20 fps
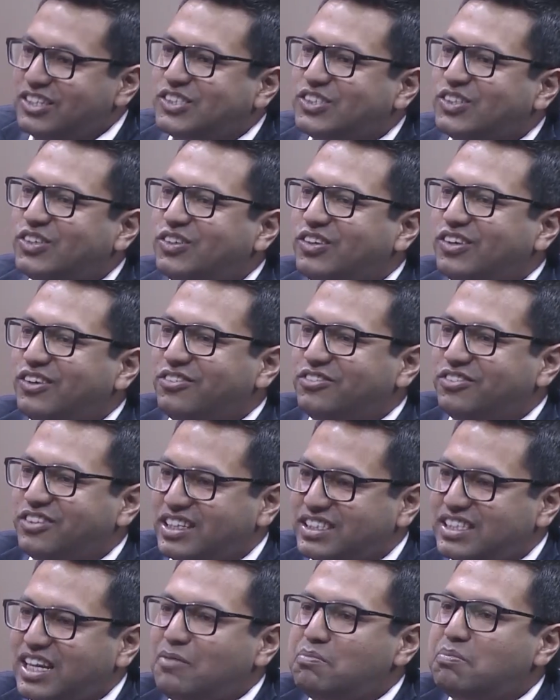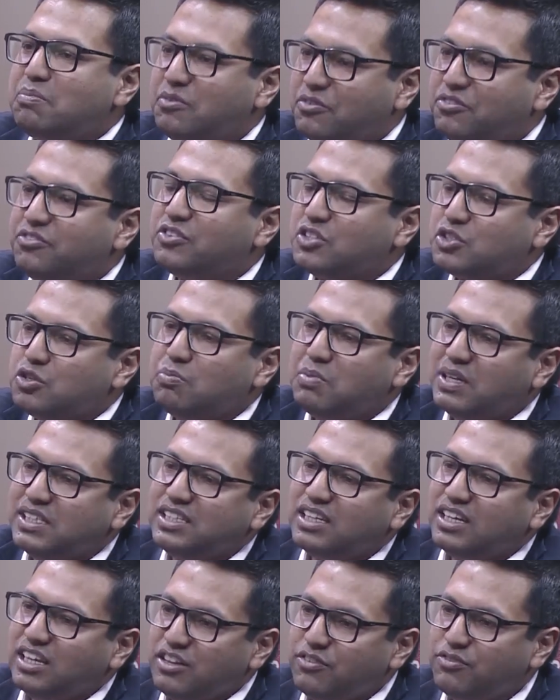So for example,
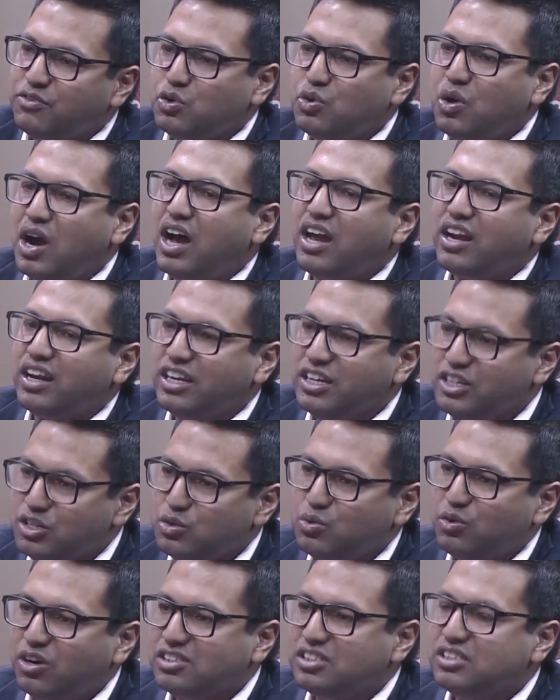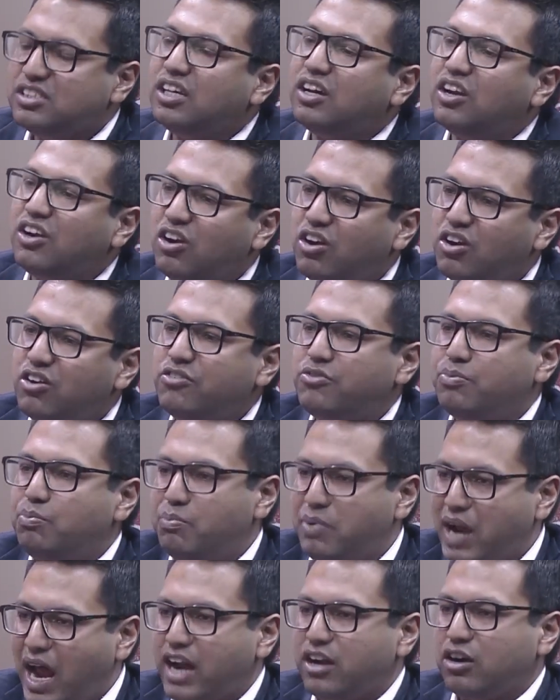basically if you are into watches, there are a lot of
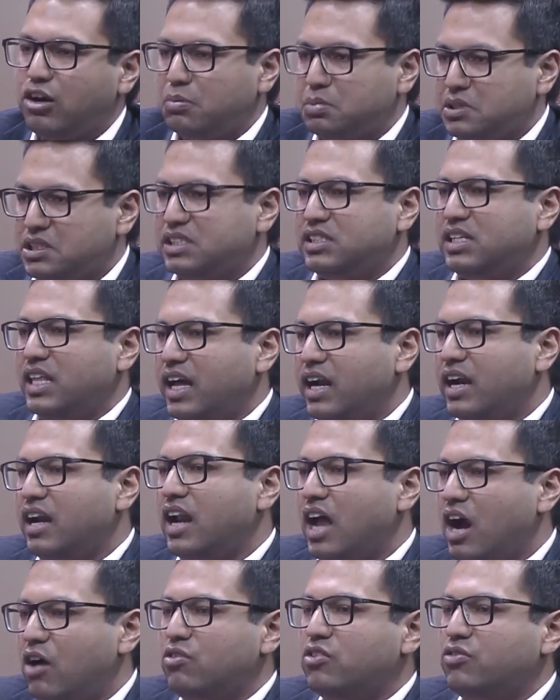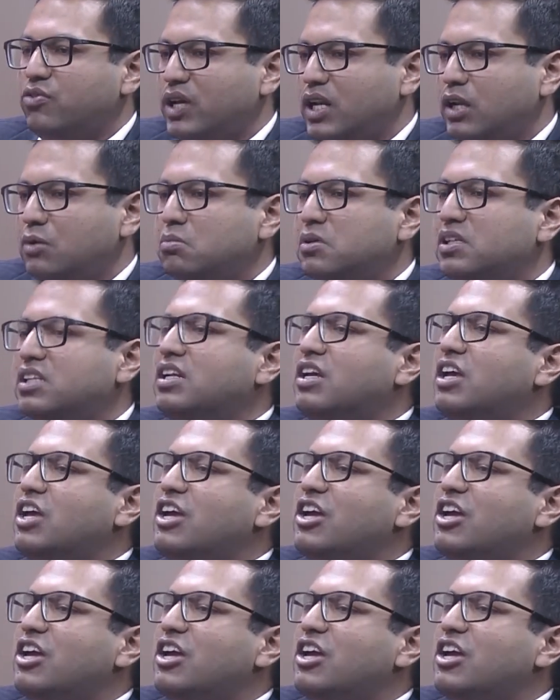brand options that are now available